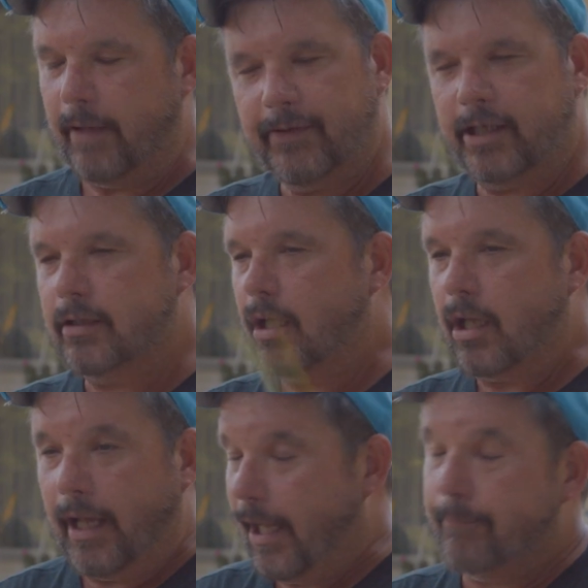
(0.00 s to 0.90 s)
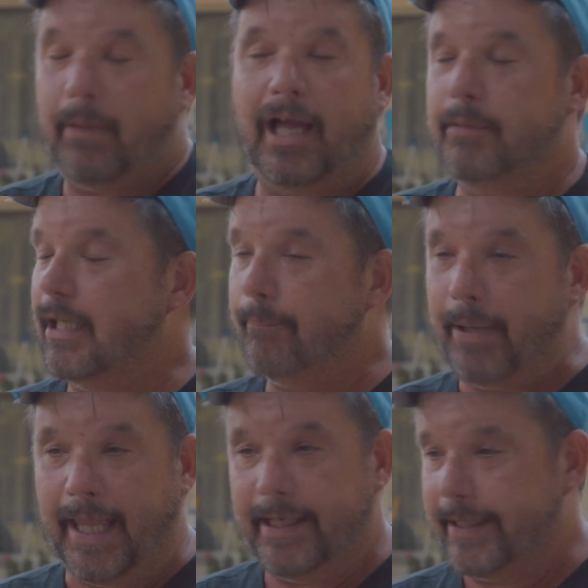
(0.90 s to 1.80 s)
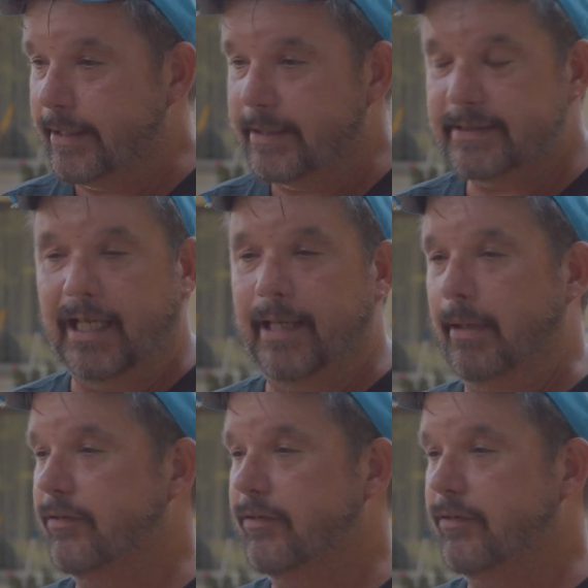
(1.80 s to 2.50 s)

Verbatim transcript: I figured I'm, I mean, I'm panicking this time.